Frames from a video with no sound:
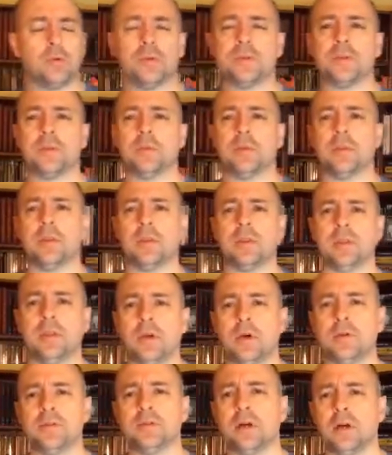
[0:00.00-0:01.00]
some of
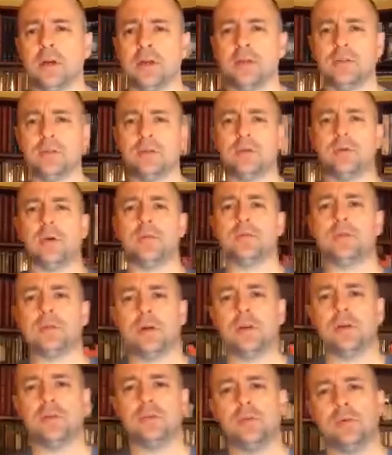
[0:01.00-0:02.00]
the. I was talking to
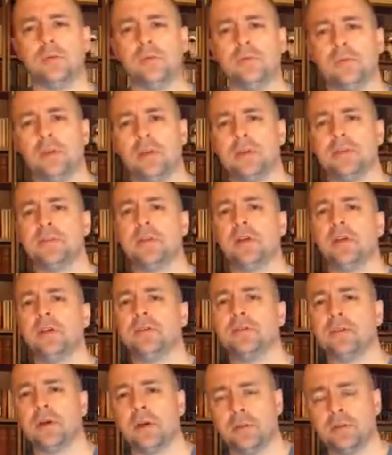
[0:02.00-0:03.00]
one of
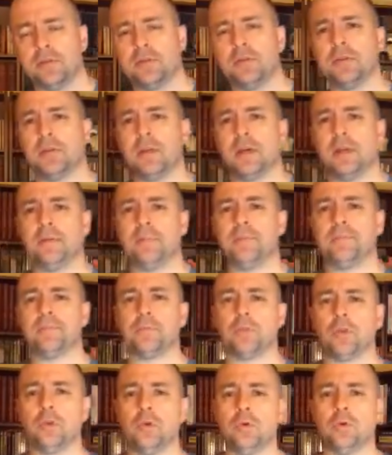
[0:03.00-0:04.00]
Castellia's authors tonight,
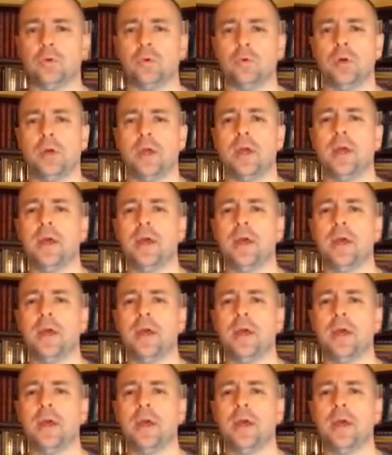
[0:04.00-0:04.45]
who